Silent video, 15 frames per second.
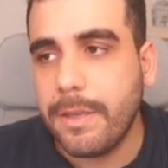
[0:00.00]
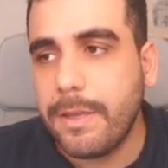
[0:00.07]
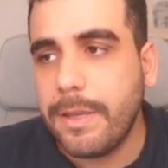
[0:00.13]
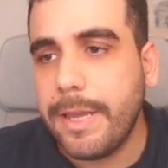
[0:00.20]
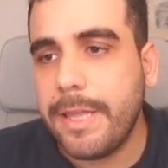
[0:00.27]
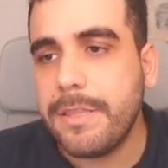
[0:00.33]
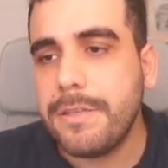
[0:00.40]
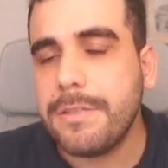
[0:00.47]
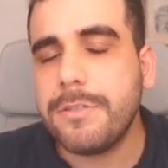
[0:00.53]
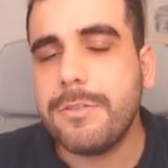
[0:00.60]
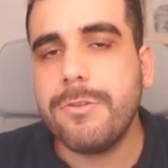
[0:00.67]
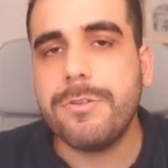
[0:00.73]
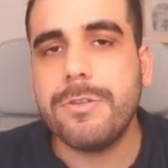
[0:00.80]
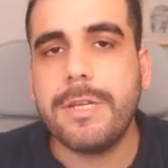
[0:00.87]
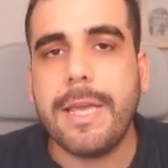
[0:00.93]
And this
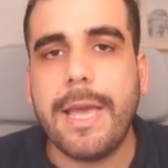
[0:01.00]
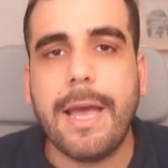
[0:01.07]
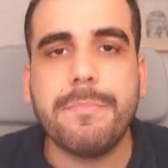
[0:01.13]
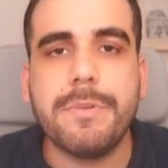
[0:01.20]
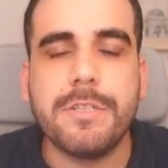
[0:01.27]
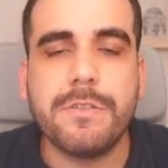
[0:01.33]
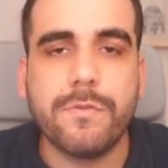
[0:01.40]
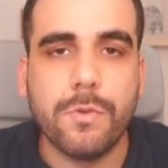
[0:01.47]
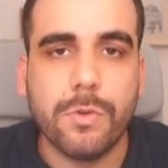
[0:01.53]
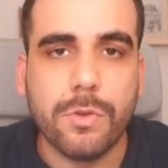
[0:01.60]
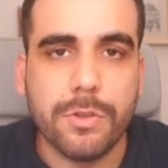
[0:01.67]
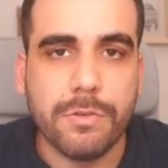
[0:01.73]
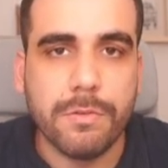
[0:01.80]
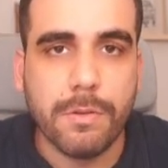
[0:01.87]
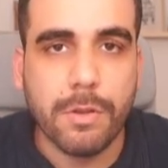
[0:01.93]
usually happens
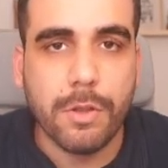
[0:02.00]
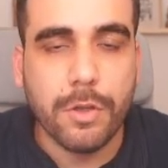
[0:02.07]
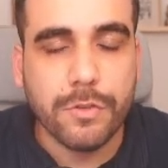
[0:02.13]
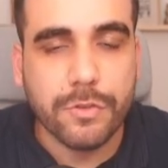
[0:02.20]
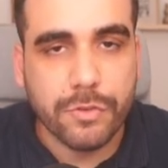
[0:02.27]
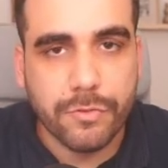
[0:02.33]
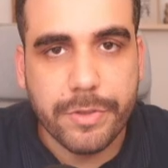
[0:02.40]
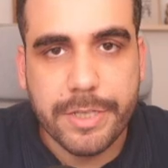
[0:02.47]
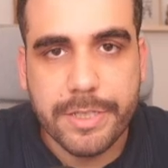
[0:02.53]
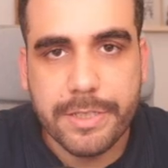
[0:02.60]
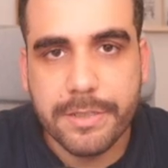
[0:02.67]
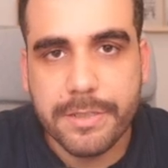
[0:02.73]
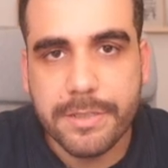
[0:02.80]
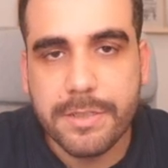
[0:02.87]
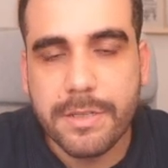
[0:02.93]
for two
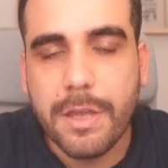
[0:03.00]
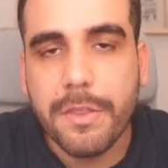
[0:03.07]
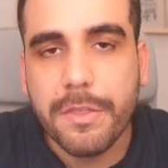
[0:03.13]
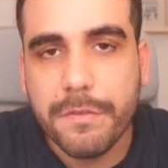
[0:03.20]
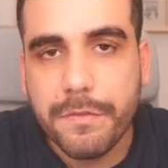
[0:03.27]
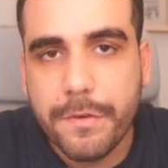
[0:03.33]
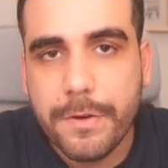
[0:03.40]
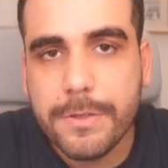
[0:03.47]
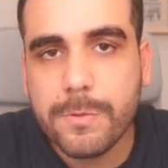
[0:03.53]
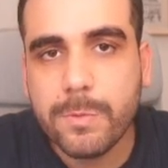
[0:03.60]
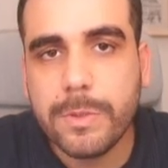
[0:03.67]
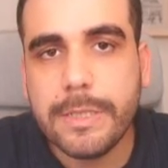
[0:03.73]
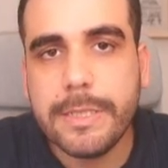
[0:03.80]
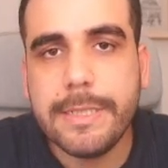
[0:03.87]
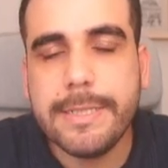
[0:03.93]
reasons. The first
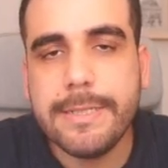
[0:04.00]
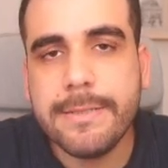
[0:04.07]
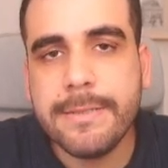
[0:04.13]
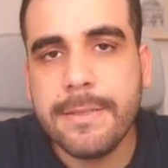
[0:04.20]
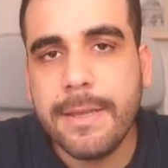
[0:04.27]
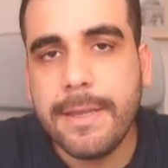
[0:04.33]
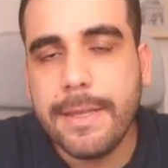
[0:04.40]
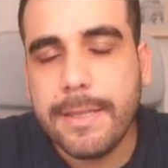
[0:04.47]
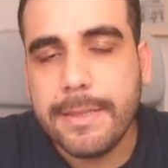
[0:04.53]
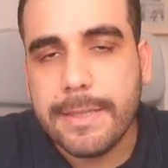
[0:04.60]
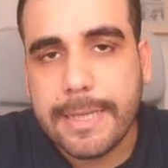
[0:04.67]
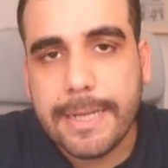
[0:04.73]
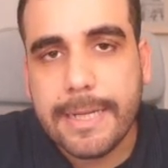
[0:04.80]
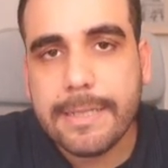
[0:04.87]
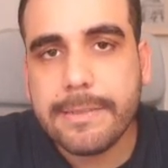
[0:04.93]
one is the
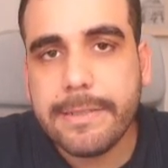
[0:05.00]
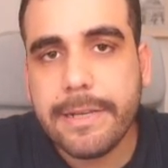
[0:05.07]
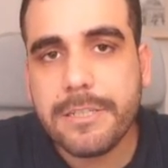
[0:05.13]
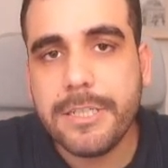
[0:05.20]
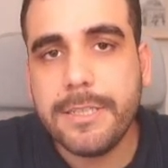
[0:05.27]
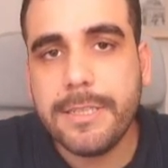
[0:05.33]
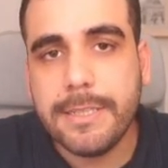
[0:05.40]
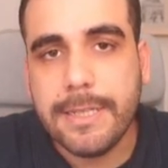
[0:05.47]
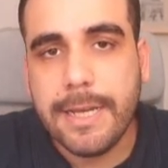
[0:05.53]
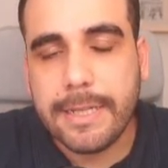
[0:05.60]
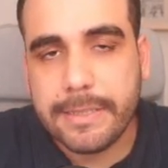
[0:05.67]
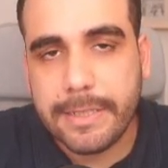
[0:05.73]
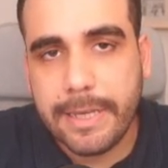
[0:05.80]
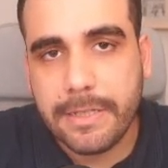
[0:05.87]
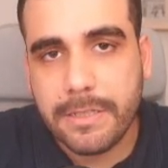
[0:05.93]
connector actually did
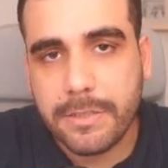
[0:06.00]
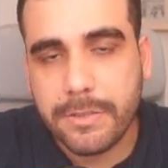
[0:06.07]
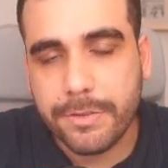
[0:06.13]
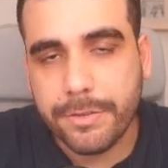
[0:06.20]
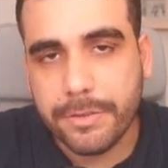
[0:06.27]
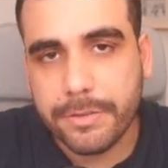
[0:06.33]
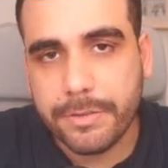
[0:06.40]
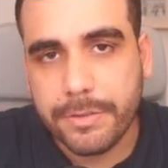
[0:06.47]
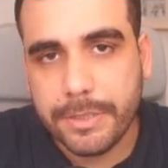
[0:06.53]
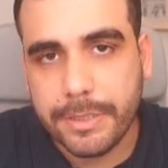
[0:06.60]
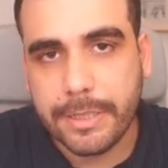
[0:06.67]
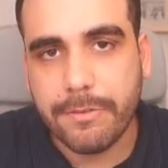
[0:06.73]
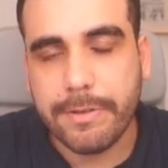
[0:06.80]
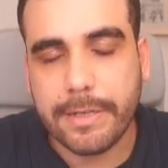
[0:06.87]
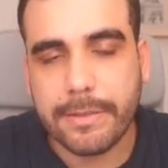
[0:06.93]
not get installed to the
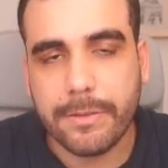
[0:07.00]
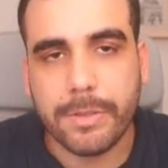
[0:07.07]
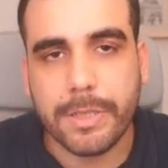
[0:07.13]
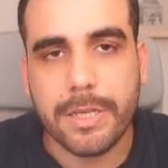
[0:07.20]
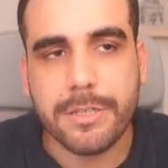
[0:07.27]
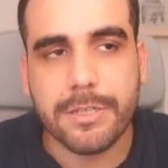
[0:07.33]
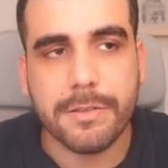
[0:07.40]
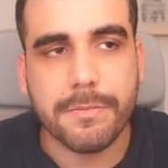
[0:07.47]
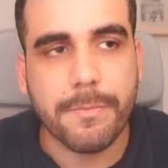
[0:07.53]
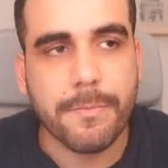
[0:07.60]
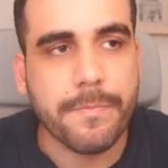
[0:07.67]
correct location.